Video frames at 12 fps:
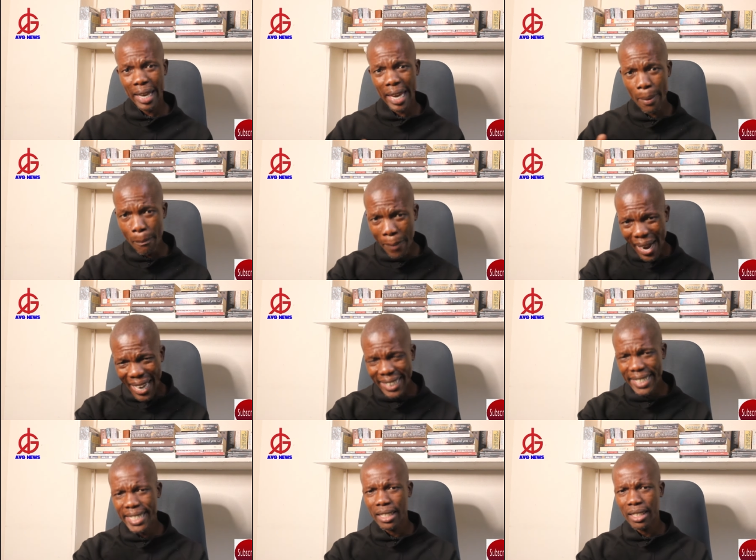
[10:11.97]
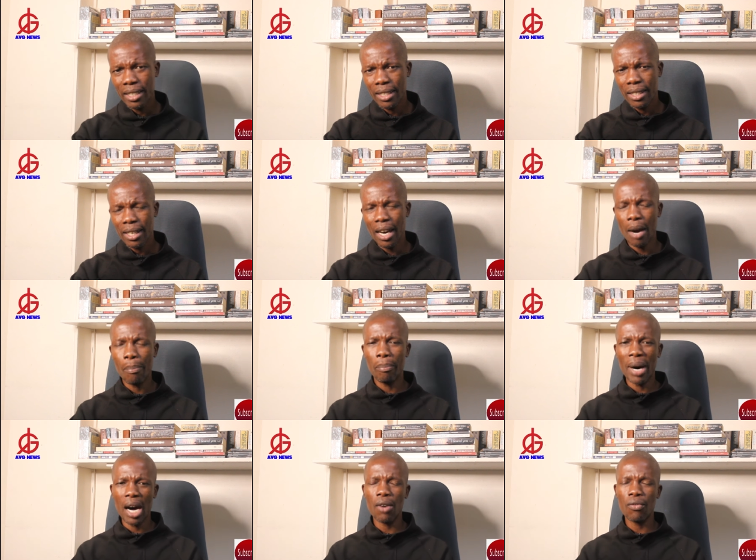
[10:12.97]
a party
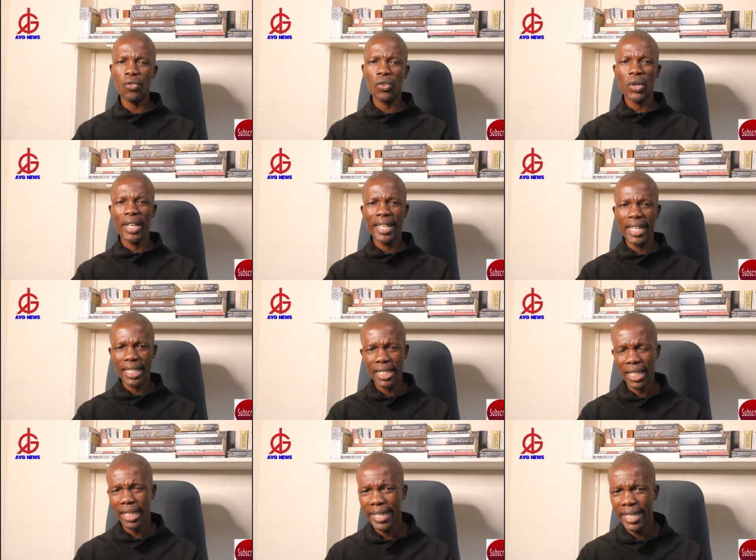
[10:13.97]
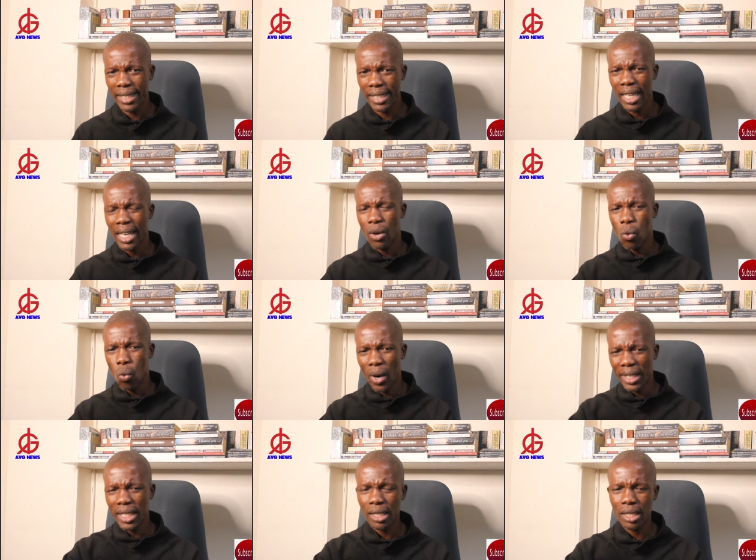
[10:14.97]
above national needs.
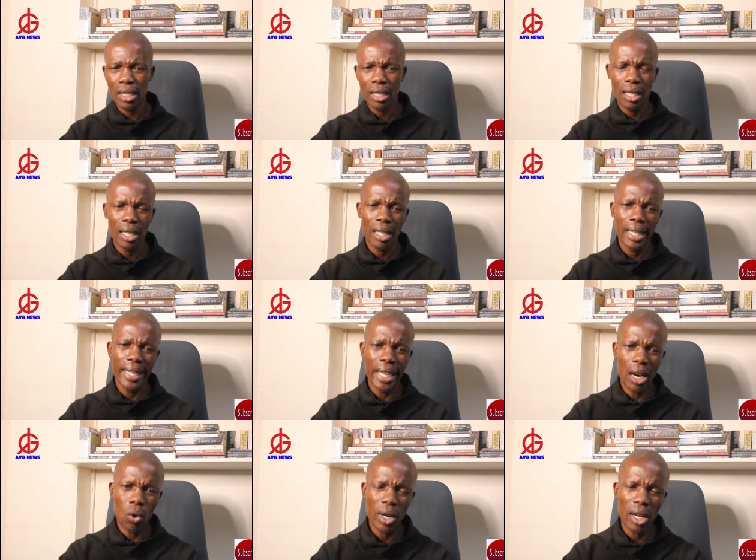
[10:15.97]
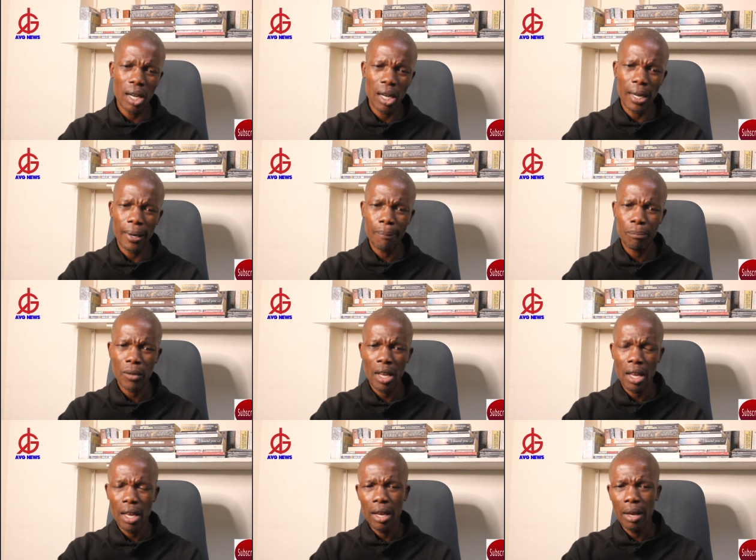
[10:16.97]
What is now uh,
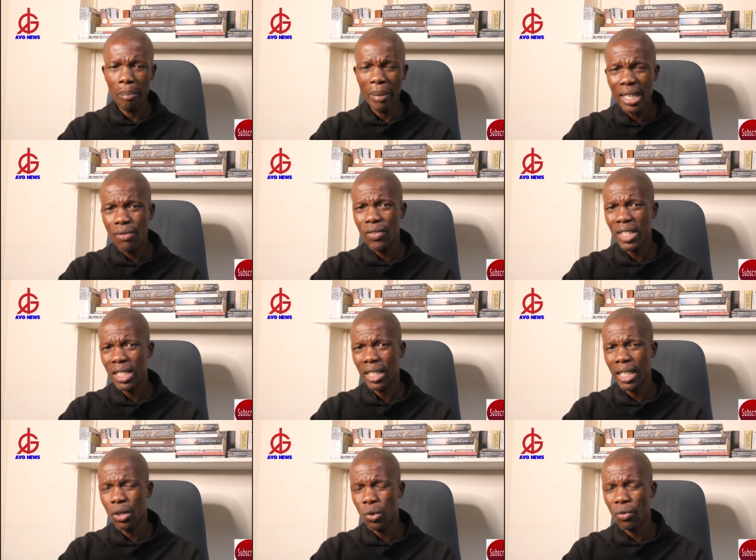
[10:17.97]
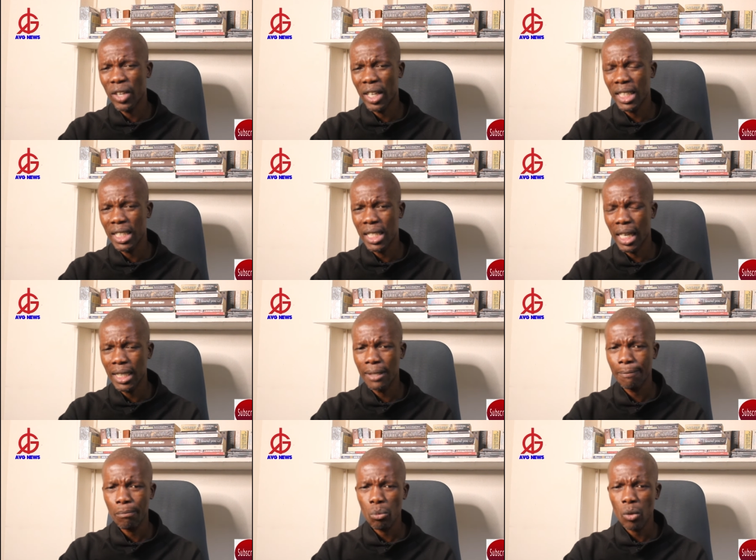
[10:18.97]
manifested out of that is that
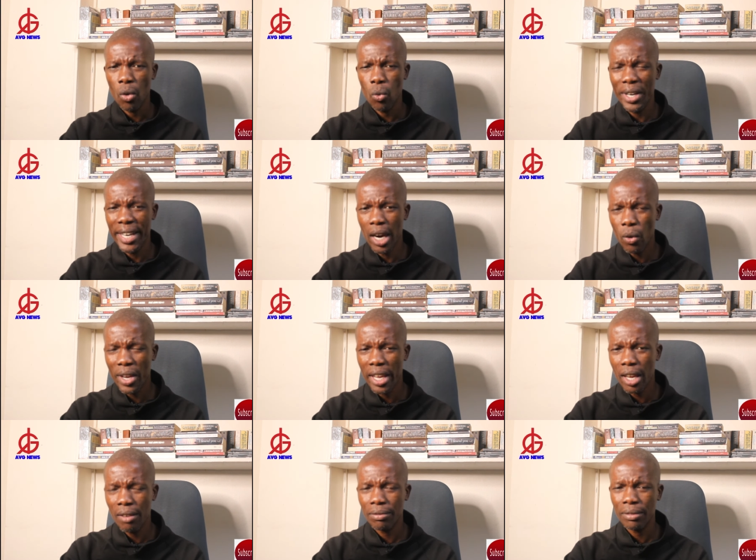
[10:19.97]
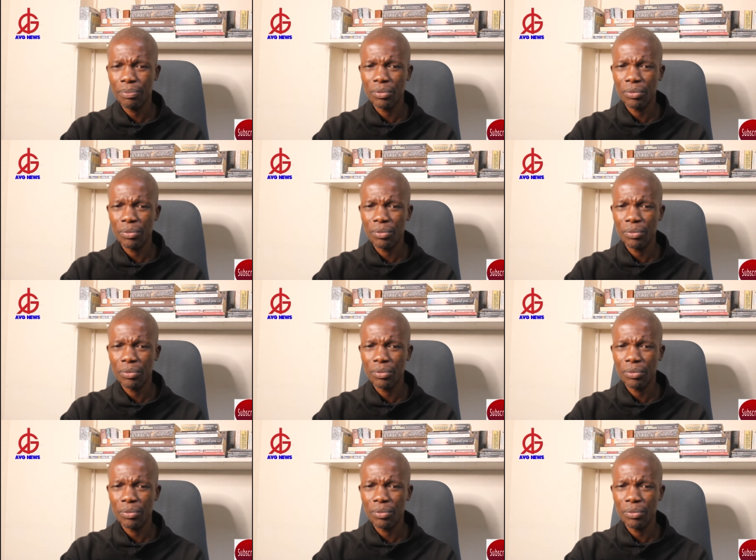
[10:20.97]
we now have